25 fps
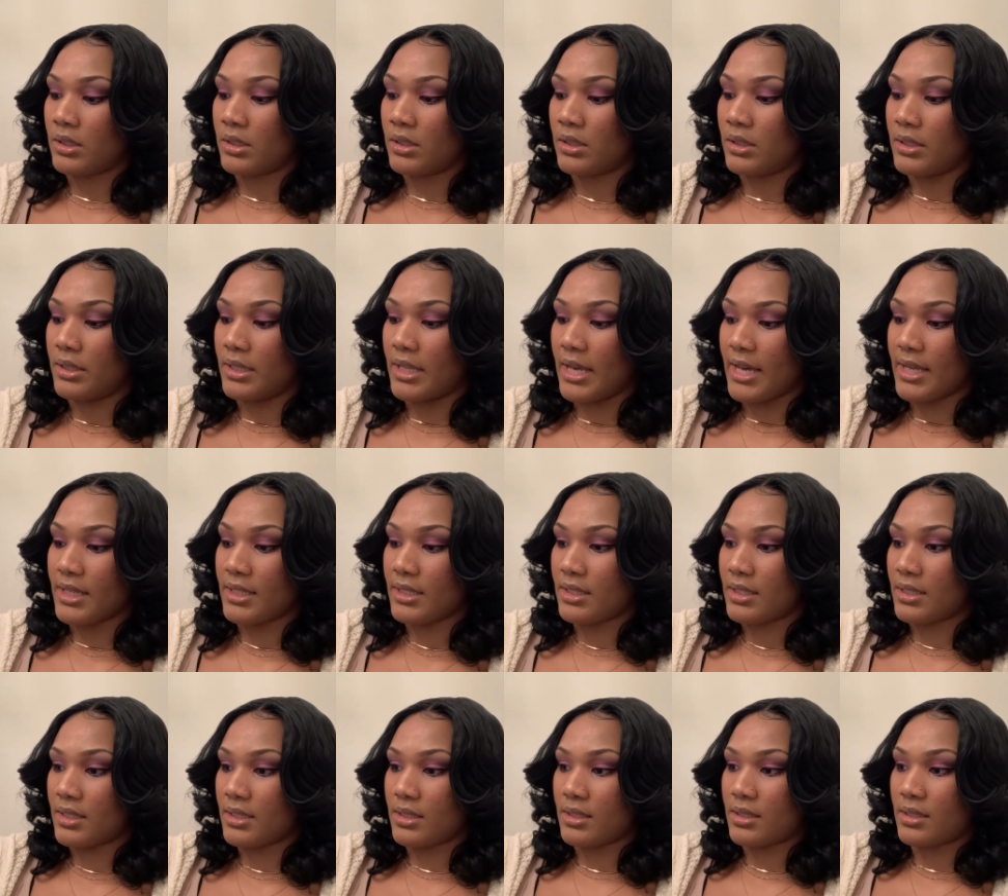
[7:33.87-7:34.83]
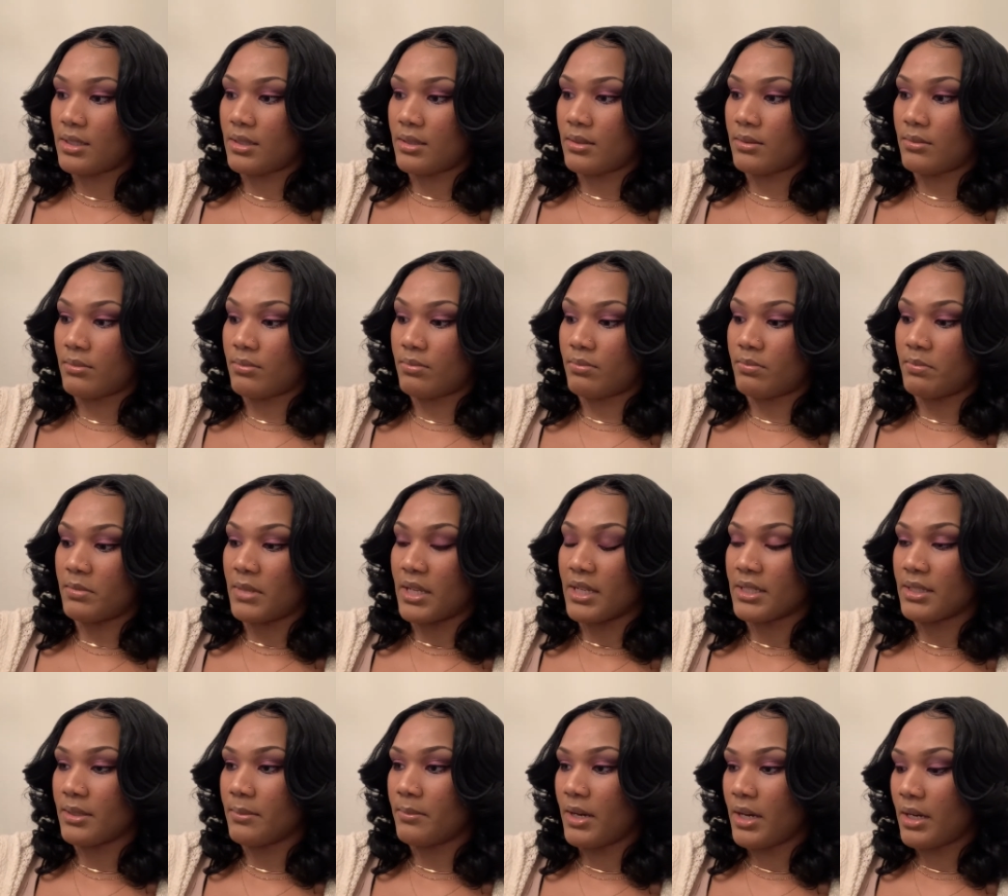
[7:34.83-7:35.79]

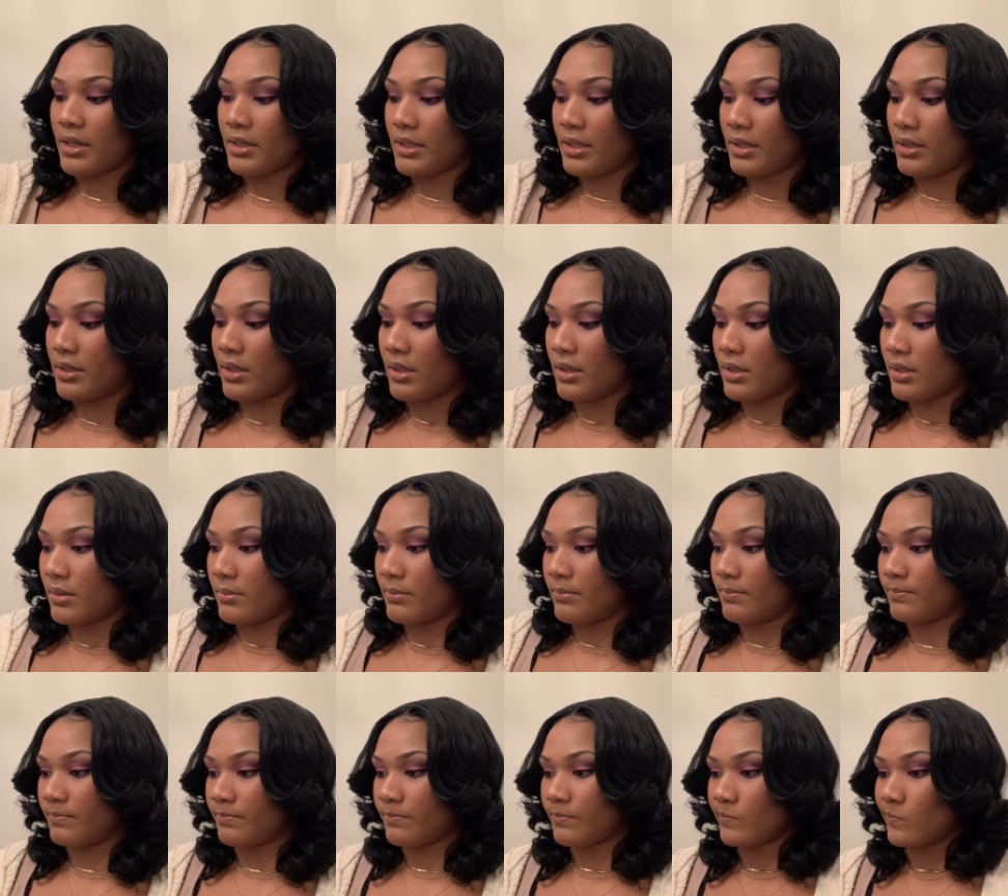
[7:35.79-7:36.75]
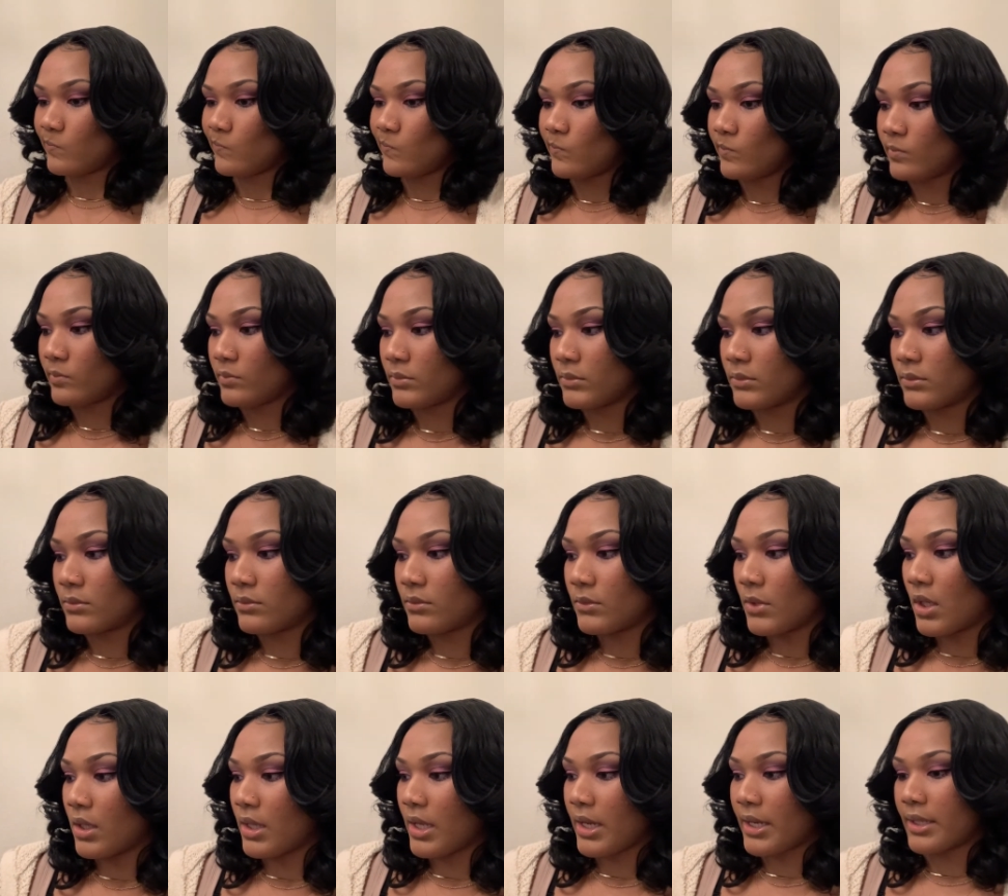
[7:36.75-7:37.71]
that's about it.
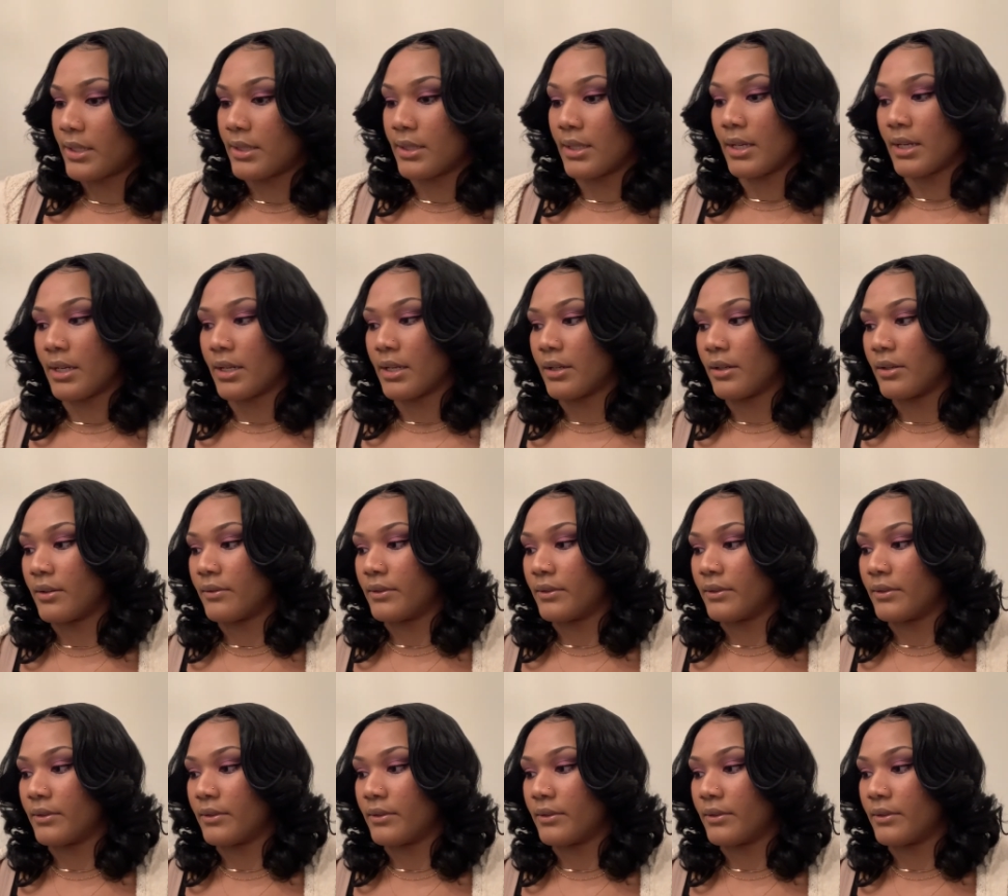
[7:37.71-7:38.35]
All I can think of.